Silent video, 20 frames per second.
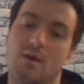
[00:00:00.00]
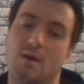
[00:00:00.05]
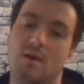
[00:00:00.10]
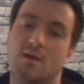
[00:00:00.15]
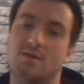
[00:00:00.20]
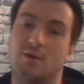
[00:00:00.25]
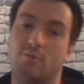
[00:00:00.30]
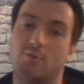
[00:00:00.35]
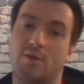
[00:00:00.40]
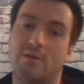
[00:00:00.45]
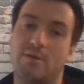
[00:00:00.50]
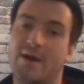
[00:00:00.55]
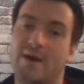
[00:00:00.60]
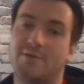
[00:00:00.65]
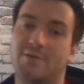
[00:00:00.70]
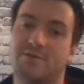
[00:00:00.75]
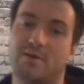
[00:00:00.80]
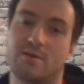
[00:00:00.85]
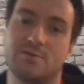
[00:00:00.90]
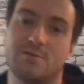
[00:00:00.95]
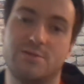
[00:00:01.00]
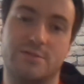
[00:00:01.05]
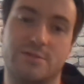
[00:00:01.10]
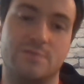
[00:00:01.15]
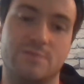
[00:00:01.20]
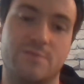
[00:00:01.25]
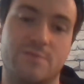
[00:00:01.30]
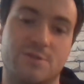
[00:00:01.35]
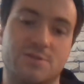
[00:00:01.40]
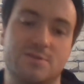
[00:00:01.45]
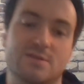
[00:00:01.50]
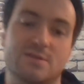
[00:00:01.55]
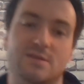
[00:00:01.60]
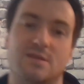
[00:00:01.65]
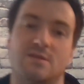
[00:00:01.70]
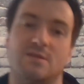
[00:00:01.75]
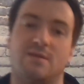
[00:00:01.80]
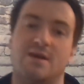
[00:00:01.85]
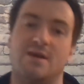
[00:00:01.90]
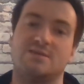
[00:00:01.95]
they'll run him out there just as much as they
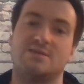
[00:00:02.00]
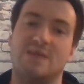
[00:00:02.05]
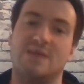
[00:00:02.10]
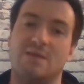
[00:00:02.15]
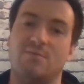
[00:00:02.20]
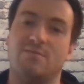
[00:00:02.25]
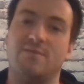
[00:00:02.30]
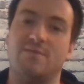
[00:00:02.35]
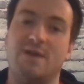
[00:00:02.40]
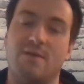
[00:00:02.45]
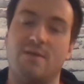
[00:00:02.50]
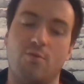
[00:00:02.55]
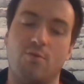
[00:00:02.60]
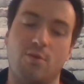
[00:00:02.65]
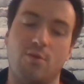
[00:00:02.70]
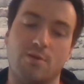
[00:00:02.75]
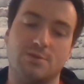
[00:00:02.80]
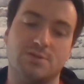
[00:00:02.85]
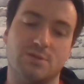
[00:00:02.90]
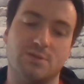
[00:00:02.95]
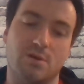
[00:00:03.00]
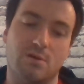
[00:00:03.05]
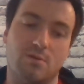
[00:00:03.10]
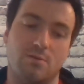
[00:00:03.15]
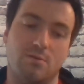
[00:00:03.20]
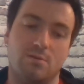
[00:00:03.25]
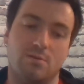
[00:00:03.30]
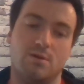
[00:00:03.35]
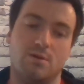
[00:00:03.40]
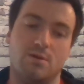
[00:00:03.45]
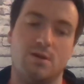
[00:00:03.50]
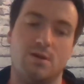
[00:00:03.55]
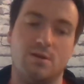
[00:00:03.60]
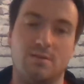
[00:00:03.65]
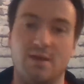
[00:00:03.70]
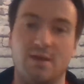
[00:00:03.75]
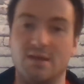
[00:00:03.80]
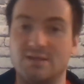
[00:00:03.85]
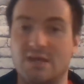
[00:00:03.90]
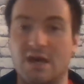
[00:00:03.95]
did last game, if not more. So,
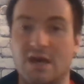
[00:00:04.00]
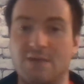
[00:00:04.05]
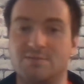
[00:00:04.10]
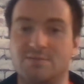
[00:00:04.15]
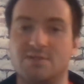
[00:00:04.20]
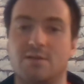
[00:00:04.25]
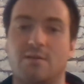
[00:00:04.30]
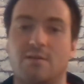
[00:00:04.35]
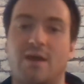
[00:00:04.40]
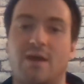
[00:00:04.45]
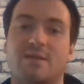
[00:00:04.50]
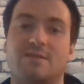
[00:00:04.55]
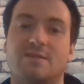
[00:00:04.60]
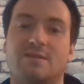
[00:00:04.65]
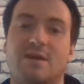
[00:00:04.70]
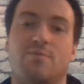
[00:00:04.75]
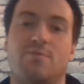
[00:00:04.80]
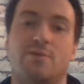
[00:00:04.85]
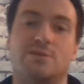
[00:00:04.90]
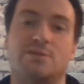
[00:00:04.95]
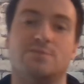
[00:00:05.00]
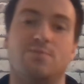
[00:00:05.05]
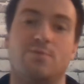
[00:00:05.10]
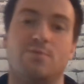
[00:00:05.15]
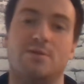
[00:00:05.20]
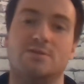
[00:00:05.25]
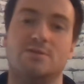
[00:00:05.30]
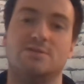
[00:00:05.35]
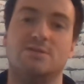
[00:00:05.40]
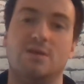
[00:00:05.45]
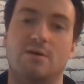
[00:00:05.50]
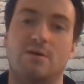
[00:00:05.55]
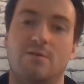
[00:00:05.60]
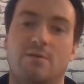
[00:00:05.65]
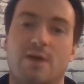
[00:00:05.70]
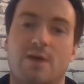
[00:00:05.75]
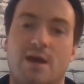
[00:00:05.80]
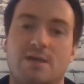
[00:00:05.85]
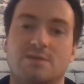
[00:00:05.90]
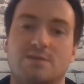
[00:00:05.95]
like Thompson a lot at that price point
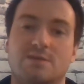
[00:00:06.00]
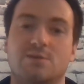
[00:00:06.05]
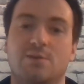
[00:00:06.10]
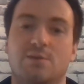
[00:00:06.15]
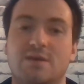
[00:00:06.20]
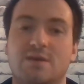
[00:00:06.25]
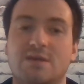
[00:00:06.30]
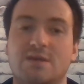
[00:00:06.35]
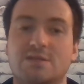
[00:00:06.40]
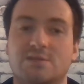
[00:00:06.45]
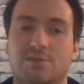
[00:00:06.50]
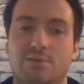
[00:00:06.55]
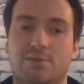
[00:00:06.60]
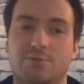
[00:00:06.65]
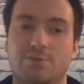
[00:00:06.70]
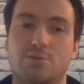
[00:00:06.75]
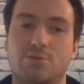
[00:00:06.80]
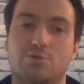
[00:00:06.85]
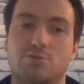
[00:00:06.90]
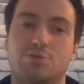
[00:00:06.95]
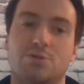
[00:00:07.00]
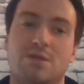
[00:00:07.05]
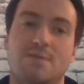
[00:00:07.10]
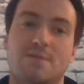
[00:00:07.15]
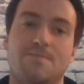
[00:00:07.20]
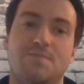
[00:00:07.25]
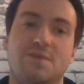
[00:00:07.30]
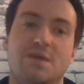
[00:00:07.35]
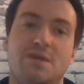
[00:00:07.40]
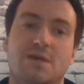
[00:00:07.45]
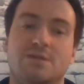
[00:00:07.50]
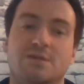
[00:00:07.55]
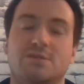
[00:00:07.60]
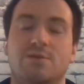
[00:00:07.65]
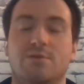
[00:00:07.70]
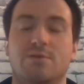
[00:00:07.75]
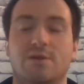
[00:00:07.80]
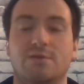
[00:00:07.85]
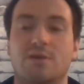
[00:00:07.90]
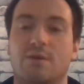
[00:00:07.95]
still. I still think he's a little too cheap. He could
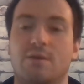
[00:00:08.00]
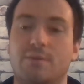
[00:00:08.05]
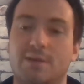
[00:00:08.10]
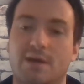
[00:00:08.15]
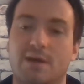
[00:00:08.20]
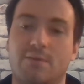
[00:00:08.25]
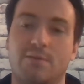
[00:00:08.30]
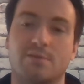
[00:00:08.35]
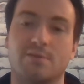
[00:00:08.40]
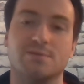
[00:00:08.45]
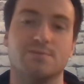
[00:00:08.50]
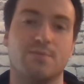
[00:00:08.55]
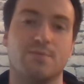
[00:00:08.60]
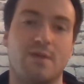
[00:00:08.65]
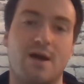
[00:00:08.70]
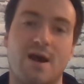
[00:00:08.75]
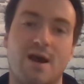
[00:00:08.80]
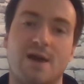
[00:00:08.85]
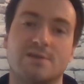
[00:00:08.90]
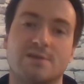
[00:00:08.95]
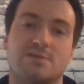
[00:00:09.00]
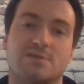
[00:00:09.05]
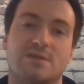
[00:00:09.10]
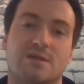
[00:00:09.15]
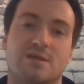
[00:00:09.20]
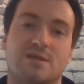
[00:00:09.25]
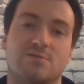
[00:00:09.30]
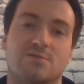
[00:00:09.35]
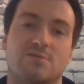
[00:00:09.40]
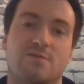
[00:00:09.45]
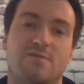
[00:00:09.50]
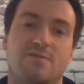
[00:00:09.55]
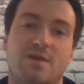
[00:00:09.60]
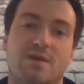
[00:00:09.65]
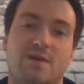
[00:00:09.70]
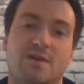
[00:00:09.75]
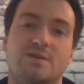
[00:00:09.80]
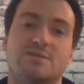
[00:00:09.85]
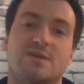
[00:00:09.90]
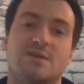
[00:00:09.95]
still get double-doubles, blocks, that sort of
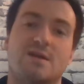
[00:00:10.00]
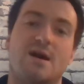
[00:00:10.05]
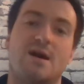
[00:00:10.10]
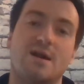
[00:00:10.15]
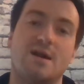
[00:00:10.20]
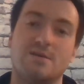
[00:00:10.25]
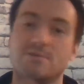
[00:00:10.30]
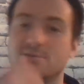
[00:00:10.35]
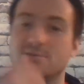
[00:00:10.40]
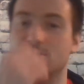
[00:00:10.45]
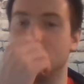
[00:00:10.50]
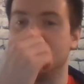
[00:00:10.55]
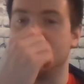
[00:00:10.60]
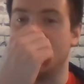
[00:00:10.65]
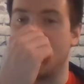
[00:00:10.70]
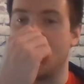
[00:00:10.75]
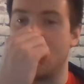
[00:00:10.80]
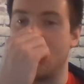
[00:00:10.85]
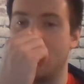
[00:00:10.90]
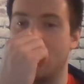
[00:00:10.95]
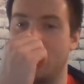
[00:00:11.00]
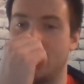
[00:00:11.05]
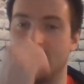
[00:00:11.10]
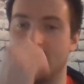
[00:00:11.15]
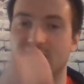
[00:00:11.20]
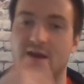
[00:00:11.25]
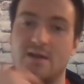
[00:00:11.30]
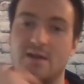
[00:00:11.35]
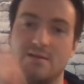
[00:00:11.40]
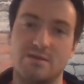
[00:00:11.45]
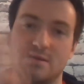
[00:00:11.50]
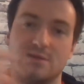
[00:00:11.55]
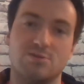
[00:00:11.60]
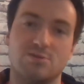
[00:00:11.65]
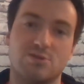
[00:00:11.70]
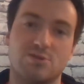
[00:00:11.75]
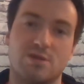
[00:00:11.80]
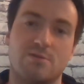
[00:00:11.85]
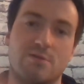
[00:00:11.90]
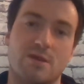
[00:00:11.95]
thing. He's not a high-usage guy, but again, he could
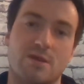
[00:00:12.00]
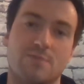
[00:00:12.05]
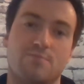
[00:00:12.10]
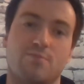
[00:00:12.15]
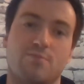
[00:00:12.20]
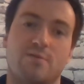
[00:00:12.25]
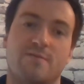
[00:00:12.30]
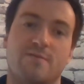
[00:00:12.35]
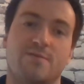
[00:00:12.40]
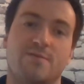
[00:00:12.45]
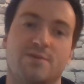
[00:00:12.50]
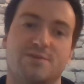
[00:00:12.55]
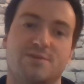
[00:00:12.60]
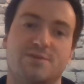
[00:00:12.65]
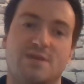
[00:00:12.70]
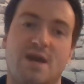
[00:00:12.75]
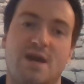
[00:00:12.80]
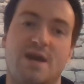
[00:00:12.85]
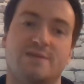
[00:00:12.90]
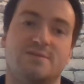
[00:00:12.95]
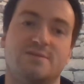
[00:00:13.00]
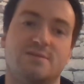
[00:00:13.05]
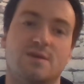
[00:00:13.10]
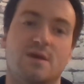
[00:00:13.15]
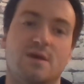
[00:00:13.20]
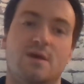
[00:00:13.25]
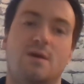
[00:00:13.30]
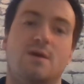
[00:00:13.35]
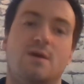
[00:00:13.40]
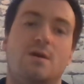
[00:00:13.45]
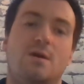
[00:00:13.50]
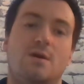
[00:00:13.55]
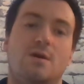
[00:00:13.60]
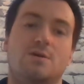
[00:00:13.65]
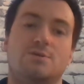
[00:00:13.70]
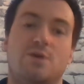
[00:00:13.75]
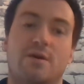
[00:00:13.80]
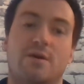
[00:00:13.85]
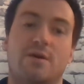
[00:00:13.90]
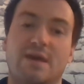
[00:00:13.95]
generate peripheral stats.
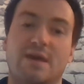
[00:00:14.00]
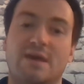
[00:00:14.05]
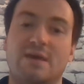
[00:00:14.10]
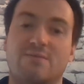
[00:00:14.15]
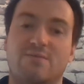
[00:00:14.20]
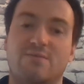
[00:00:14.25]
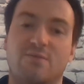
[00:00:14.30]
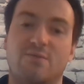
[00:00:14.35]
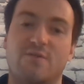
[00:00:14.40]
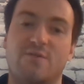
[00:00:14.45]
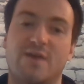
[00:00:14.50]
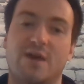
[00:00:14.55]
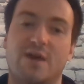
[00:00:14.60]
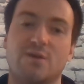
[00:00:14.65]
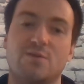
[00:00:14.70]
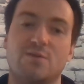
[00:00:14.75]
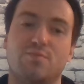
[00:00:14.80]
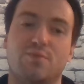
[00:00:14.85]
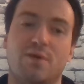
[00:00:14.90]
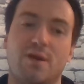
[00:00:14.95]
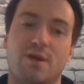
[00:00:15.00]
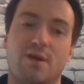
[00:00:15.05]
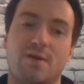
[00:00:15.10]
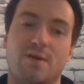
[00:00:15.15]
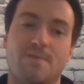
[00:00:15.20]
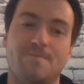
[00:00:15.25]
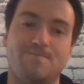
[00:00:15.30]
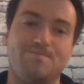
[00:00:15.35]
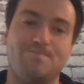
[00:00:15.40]
So I like him for a value play.